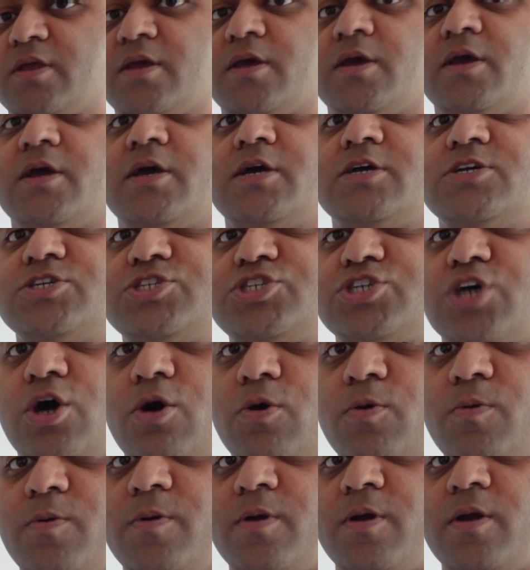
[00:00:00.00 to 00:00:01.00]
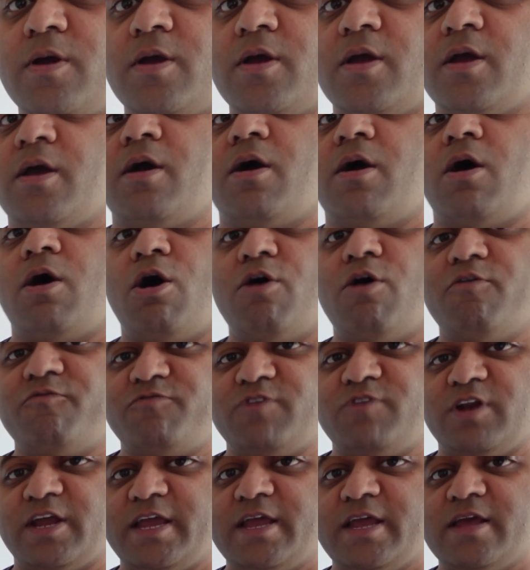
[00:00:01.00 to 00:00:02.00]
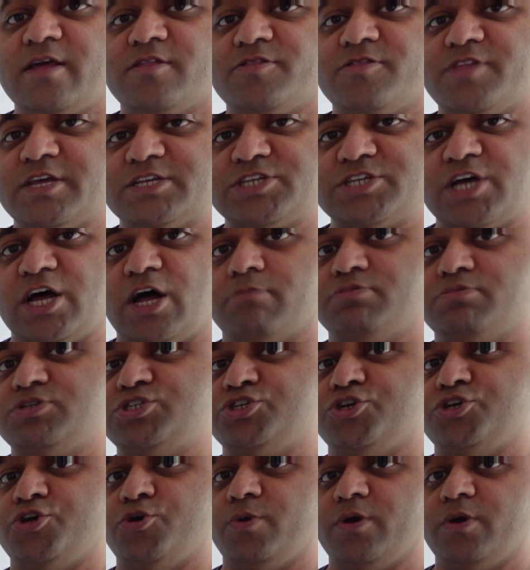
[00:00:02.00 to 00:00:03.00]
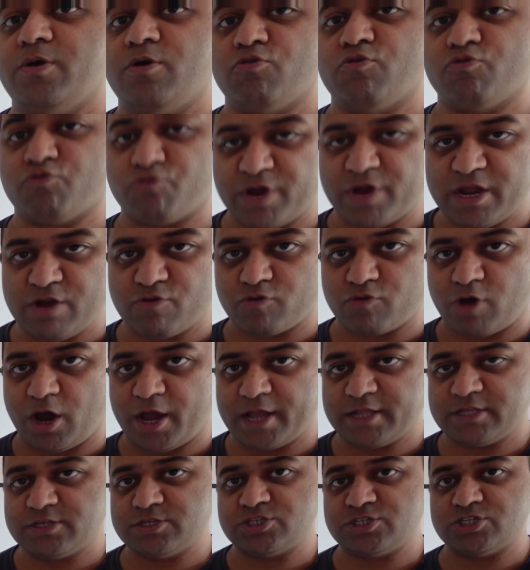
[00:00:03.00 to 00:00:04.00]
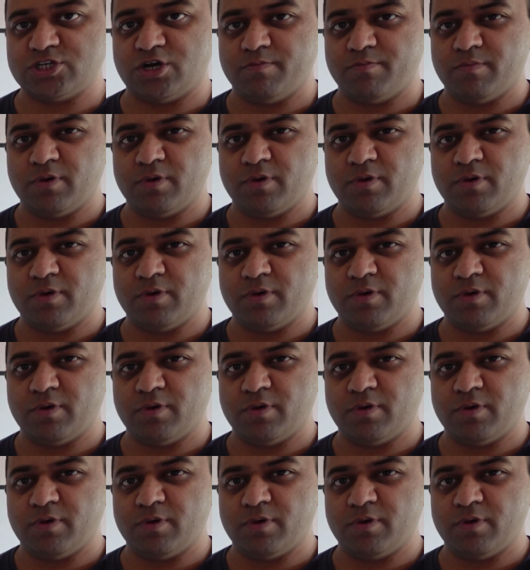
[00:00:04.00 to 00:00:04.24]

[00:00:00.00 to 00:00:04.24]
So, hopefully this helps you rewrite some